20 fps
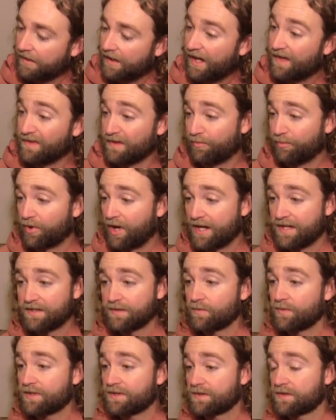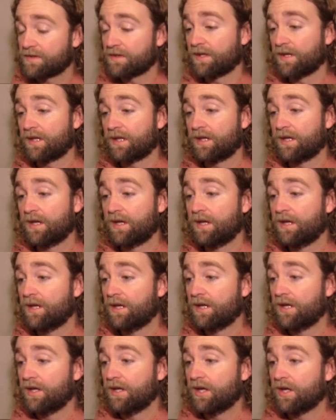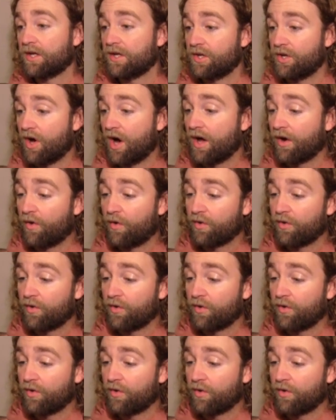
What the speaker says: And the price was not